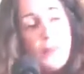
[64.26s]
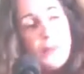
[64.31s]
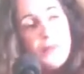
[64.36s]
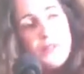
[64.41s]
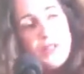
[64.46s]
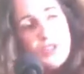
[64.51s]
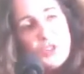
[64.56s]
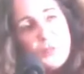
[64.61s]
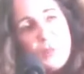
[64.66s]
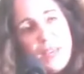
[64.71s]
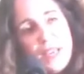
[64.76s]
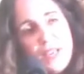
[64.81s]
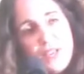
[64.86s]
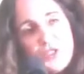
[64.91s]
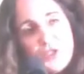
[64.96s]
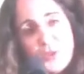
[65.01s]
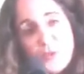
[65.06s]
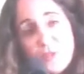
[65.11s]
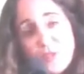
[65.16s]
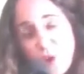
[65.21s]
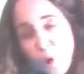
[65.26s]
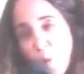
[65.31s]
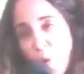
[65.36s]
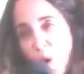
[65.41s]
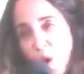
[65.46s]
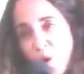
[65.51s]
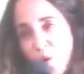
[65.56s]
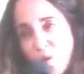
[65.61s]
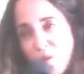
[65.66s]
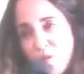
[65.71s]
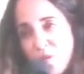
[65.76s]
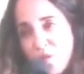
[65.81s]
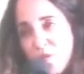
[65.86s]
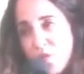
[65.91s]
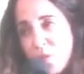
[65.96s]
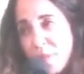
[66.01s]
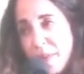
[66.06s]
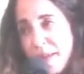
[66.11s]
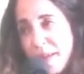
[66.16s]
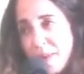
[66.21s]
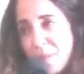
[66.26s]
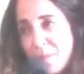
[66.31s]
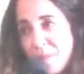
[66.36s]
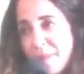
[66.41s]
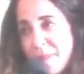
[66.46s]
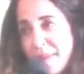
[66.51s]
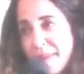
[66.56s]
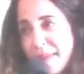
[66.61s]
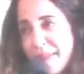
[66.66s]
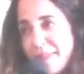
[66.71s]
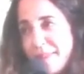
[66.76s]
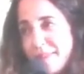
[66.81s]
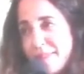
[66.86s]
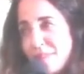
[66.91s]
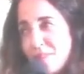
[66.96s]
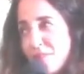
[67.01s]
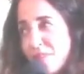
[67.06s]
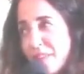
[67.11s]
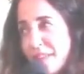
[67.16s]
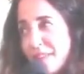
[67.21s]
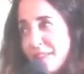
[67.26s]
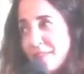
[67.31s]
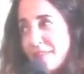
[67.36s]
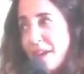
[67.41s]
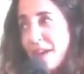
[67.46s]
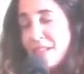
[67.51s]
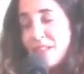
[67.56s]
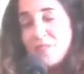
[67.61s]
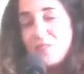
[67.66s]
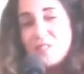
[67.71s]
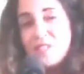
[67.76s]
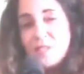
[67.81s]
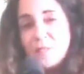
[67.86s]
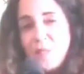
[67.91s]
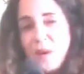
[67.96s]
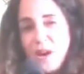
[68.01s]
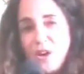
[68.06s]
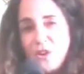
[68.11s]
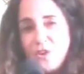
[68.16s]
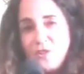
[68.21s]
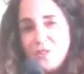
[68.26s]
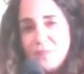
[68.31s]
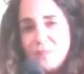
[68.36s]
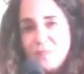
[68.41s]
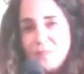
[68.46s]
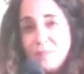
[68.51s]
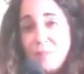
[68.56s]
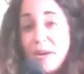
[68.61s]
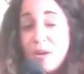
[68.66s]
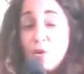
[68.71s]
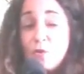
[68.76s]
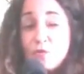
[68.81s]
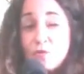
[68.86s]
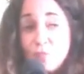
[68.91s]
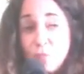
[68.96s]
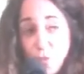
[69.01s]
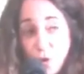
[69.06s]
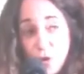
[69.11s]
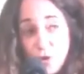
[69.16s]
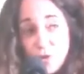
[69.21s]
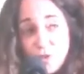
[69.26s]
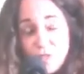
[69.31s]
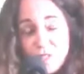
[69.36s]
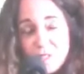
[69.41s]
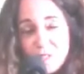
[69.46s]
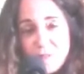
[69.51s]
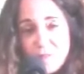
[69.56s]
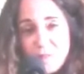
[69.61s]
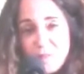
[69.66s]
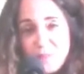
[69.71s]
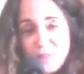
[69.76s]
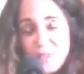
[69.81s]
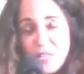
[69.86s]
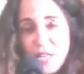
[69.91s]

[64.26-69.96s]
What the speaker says: the top of each page there was a quote from him, and that kind of inspired my own words.